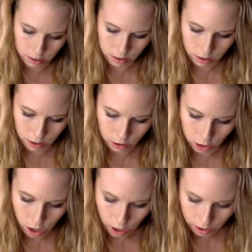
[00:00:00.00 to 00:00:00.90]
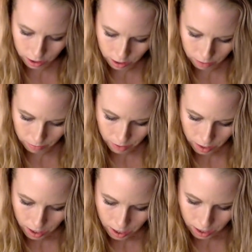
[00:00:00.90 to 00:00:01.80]
Duncan are talking to them.
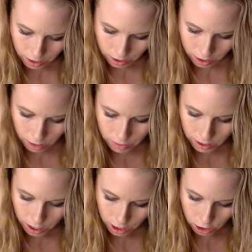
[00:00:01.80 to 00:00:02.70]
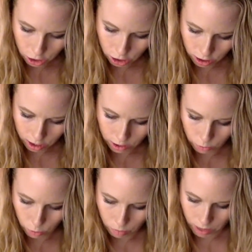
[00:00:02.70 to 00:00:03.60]
And to come and die and sure your cousins
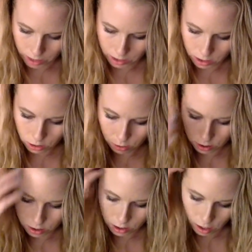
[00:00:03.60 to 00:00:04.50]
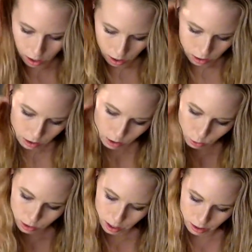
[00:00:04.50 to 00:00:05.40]
won't mind, see you
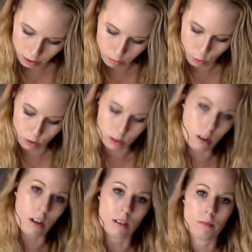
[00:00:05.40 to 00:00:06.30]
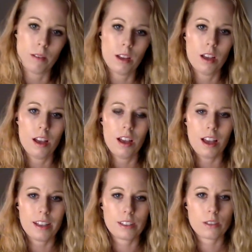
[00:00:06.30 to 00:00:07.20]
so solemn or solemn.
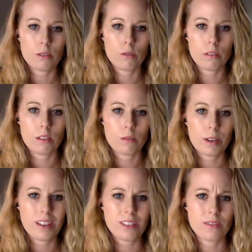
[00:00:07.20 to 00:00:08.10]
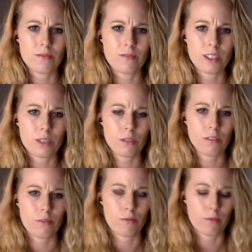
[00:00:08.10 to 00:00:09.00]
And so we have this sort
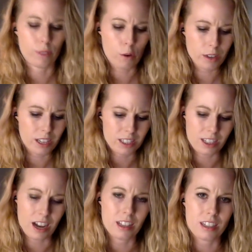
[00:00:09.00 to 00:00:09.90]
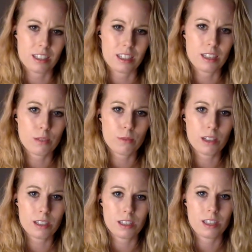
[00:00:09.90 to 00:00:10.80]
of lower class dialect, and he's
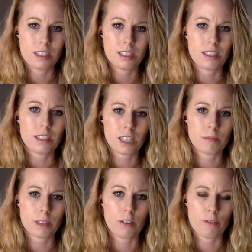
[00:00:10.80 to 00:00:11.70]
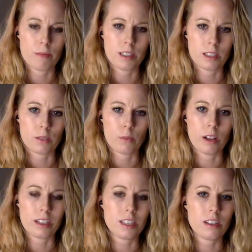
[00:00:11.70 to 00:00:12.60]
realizing he's distanced himself from this as
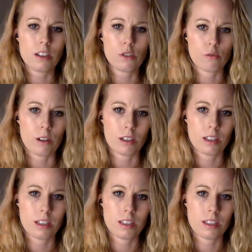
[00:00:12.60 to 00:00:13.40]
well. He's not a drunk.